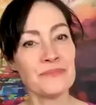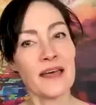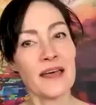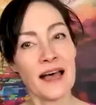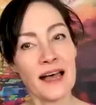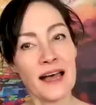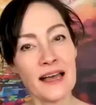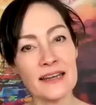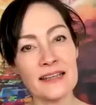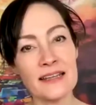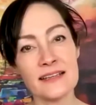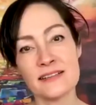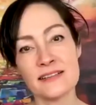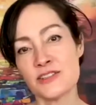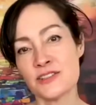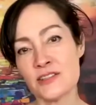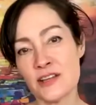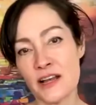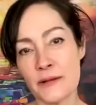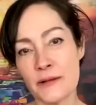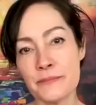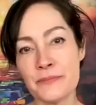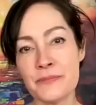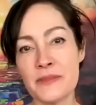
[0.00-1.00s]
That is
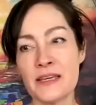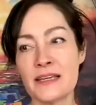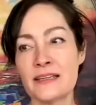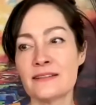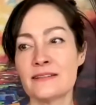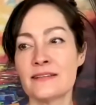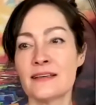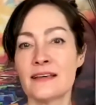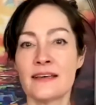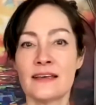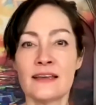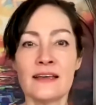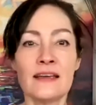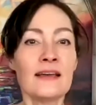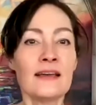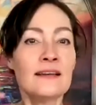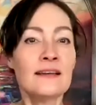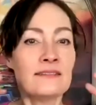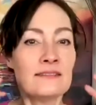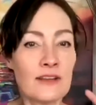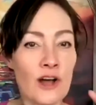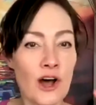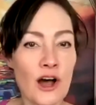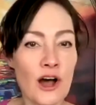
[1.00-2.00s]
something that
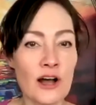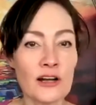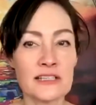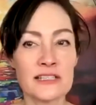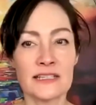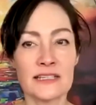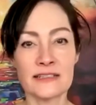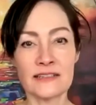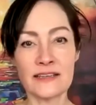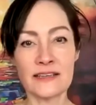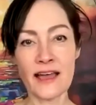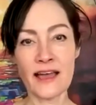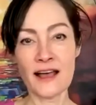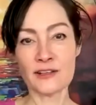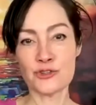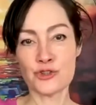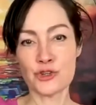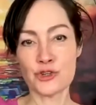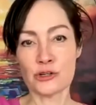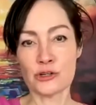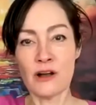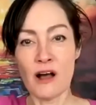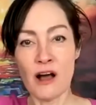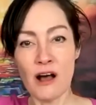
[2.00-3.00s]
dogs and cats
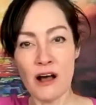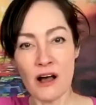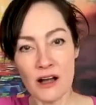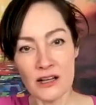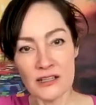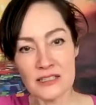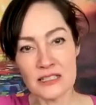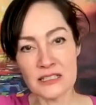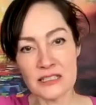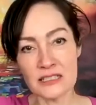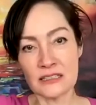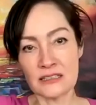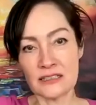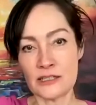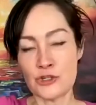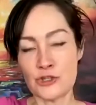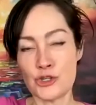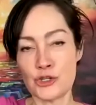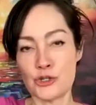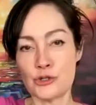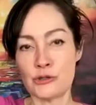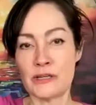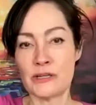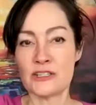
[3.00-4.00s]
are constantly
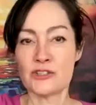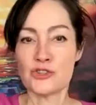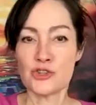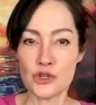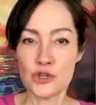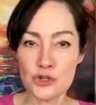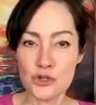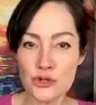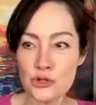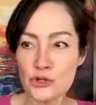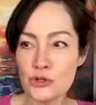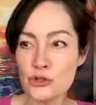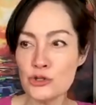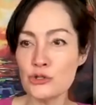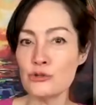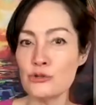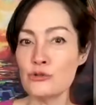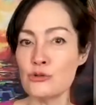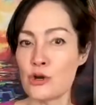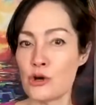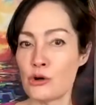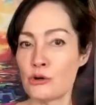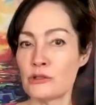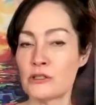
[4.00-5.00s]
doing. Just so you
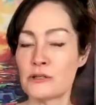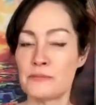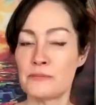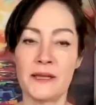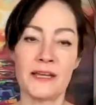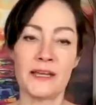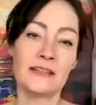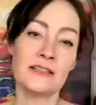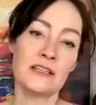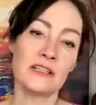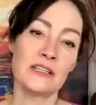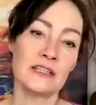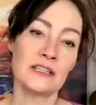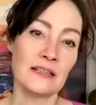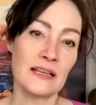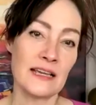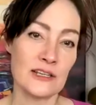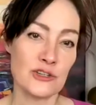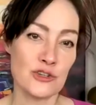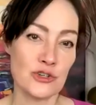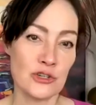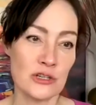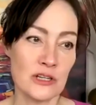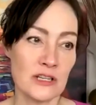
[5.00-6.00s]
know, the
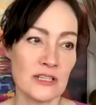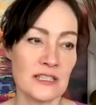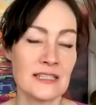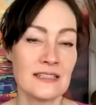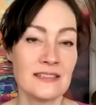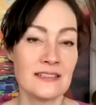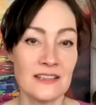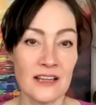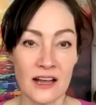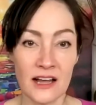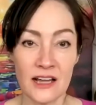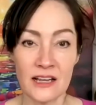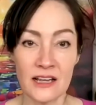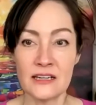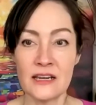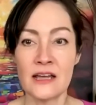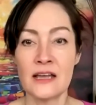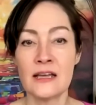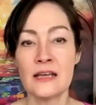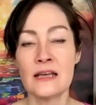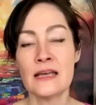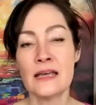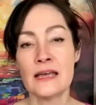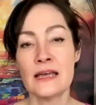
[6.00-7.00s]
pandiculation is done
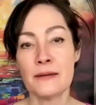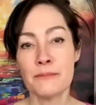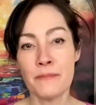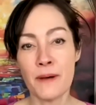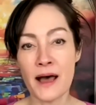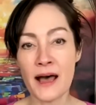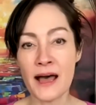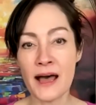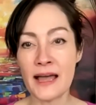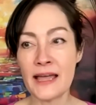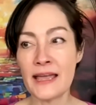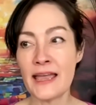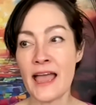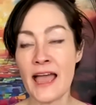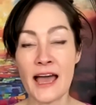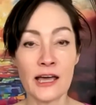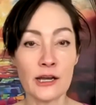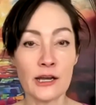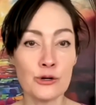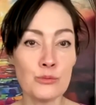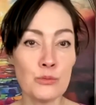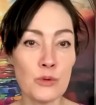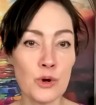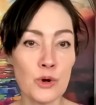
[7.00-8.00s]
by
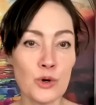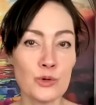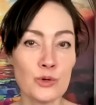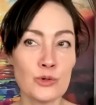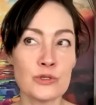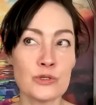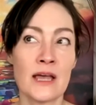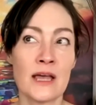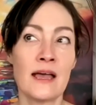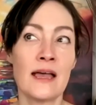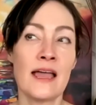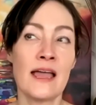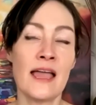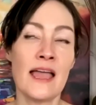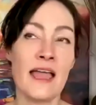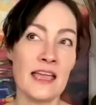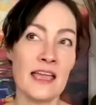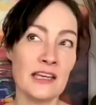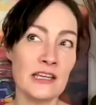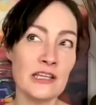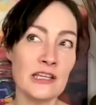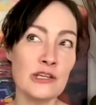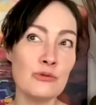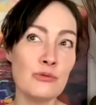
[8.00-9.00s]
animals
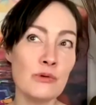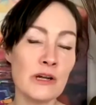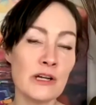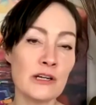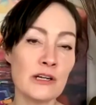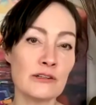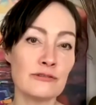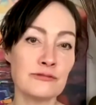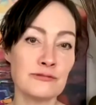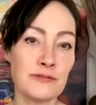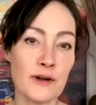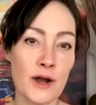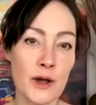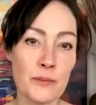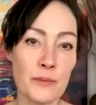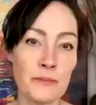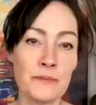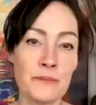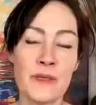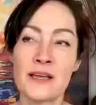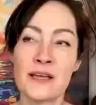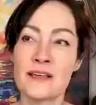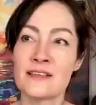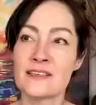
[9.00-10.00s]
anywhere from
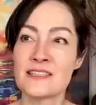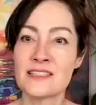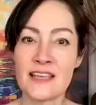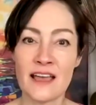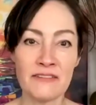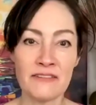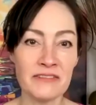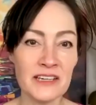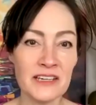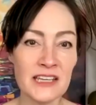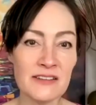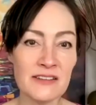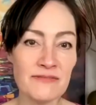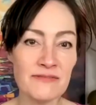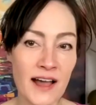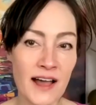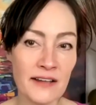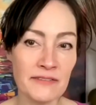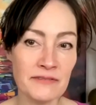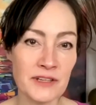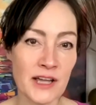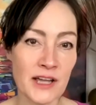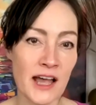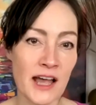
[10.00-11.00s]

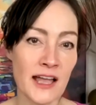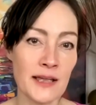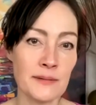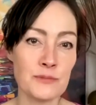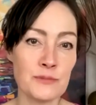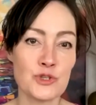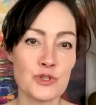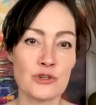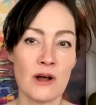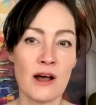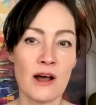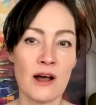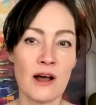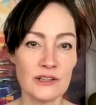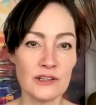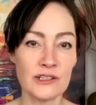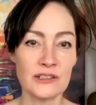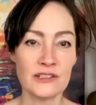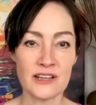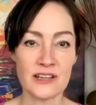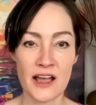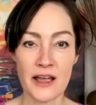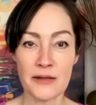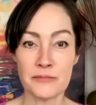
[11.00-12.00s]
75 times to
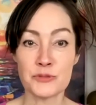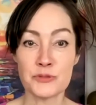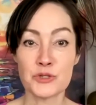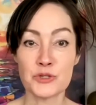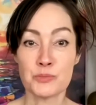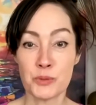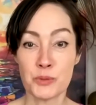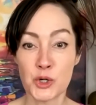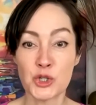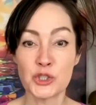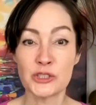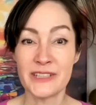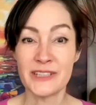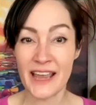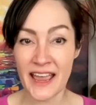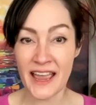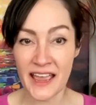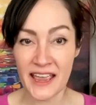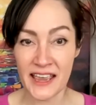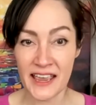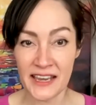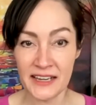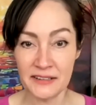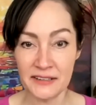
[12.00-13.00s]
100 times per
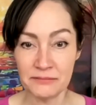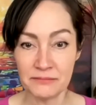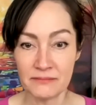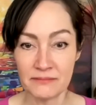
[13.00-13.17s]
day.